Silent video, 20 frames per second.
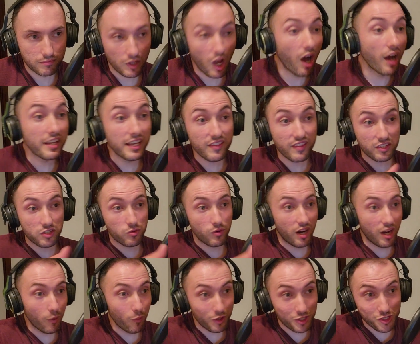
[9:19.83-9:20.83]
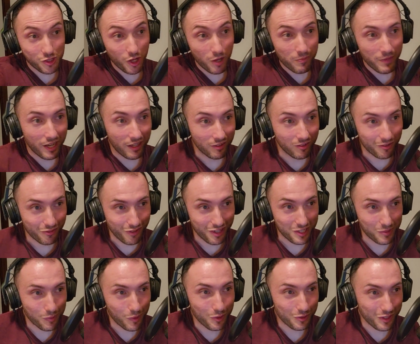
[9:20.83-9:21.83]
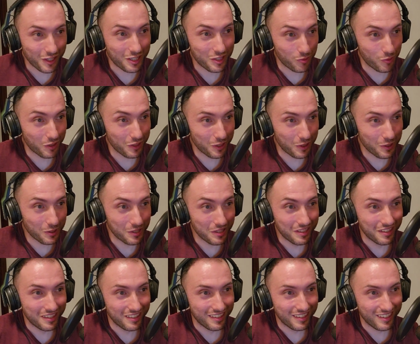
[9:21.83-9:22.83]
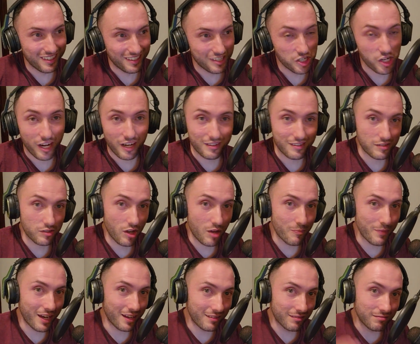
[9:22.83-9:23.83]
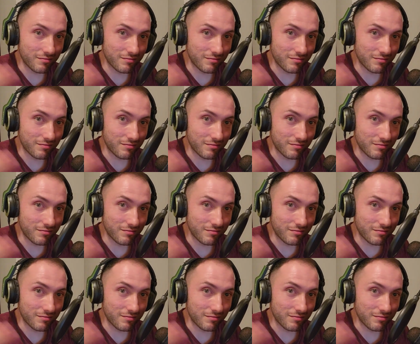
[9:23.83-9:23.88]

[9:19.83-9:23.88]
Oh yeah, that's right. I watched Stone Mountain on Facebook, so he's really good. Shout out to Stone Mountain.